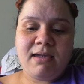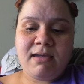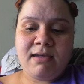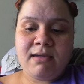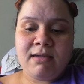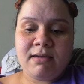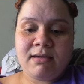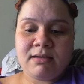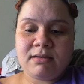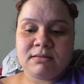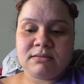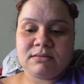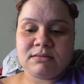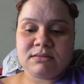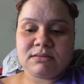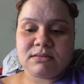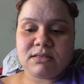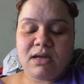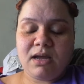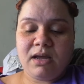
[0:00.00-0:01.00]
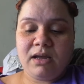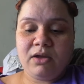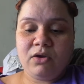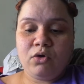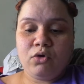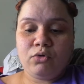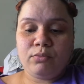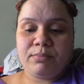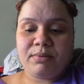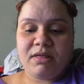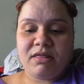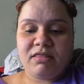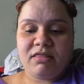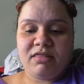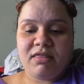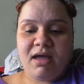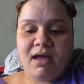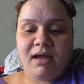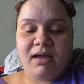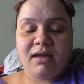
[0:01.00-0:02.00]
and I hope
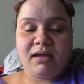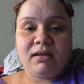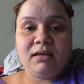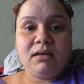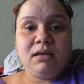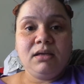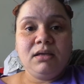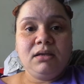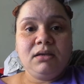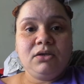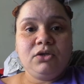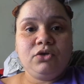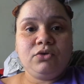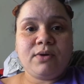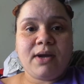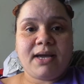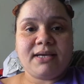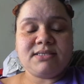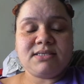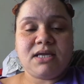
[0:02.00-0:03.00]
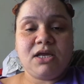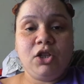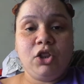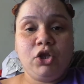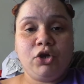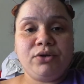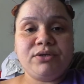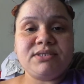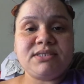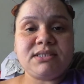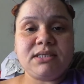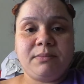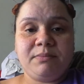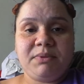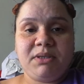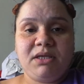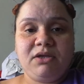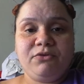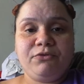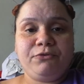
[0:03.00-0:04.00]
that you guys can learn
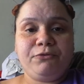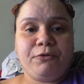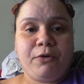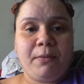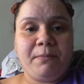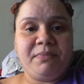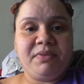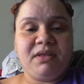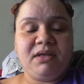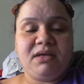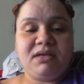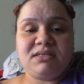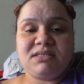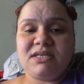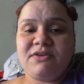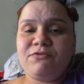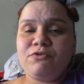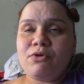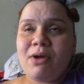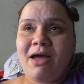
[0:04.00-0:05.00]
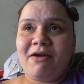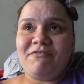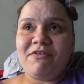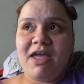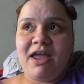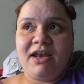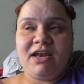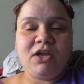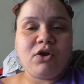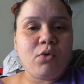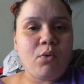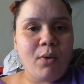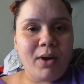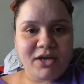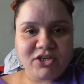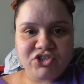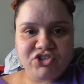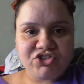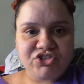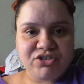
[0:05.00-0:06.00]
something from this. If you have any
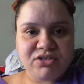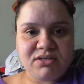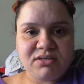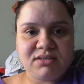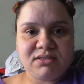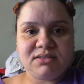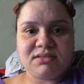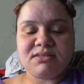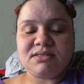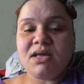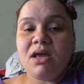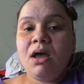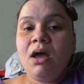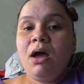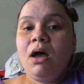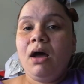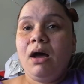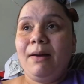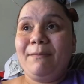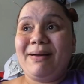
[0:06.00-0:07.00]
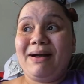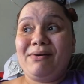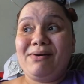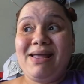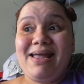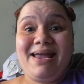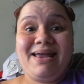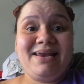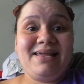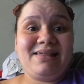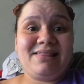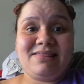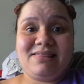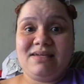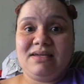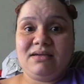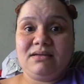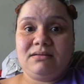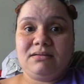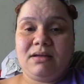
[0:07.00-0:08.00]
questions about
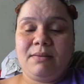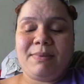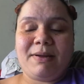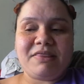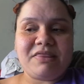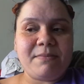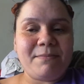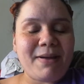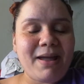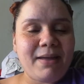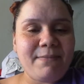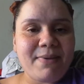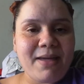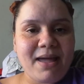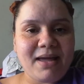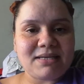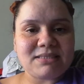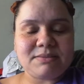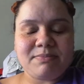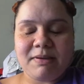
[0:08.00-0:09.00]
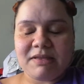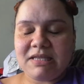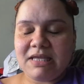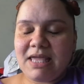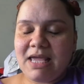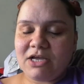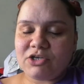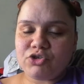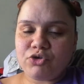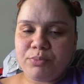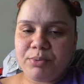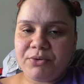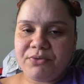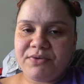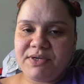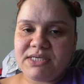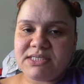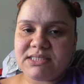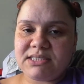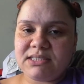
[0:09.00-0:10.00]
anything, about the bypass, about the
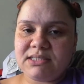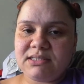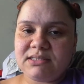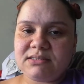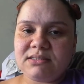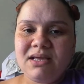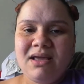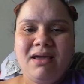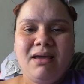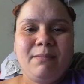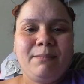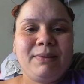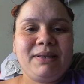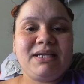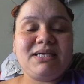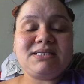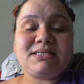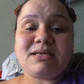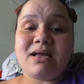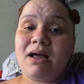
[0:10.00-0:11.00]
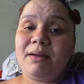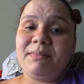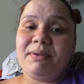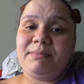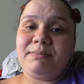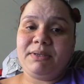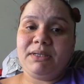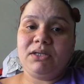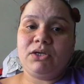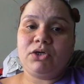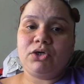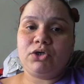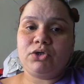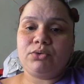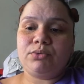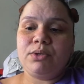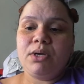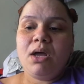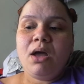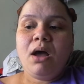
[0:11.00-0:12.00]
gastroparesis, please comment
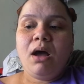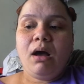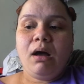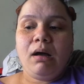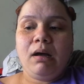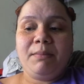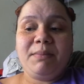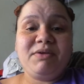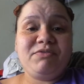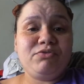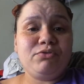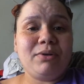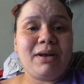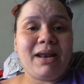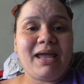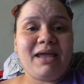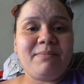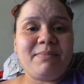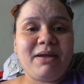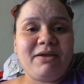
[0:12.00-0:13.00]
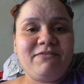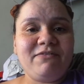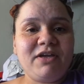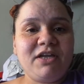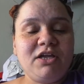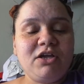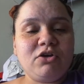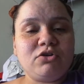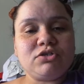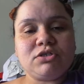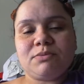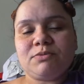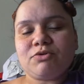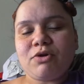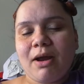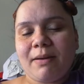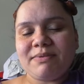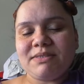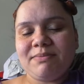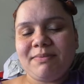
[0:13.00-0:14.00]
below. Um, if you like my video,
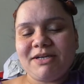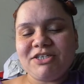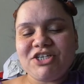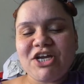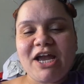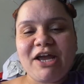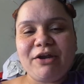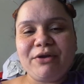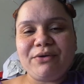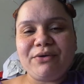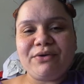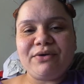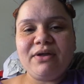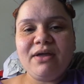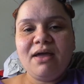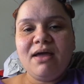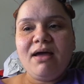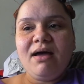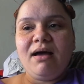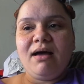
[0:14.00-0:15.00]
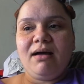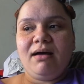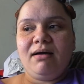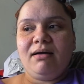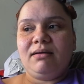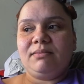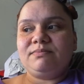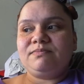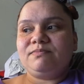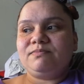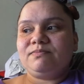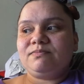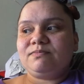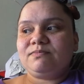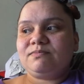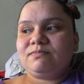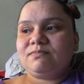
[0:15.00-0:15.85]
subscribe to my channel. Um,